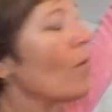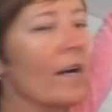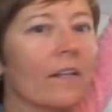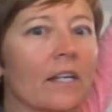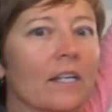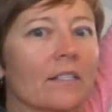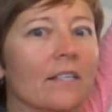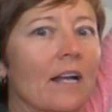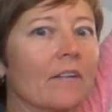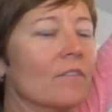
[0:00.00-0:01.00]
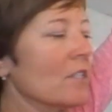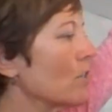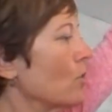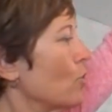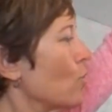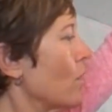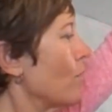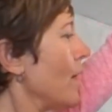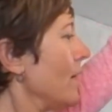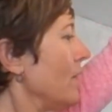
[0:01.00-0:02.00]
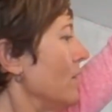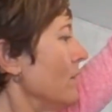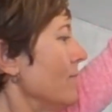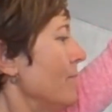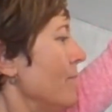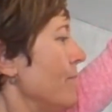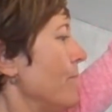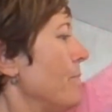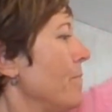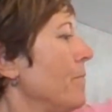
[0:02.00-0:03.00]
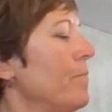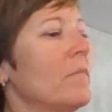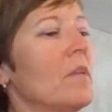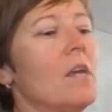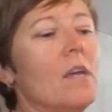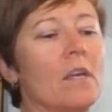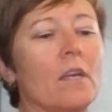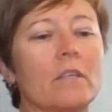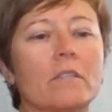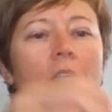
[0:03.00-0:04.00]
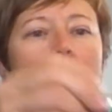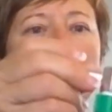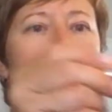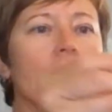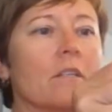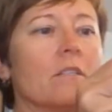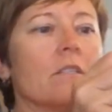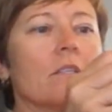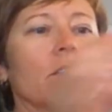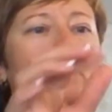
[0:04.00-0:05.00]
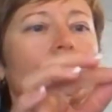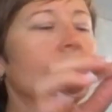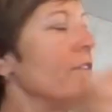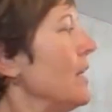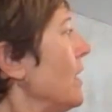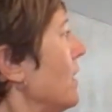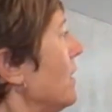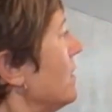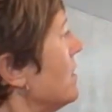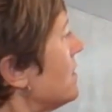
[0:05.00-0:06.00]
on the inside of this little door right here, is this little fitting. And this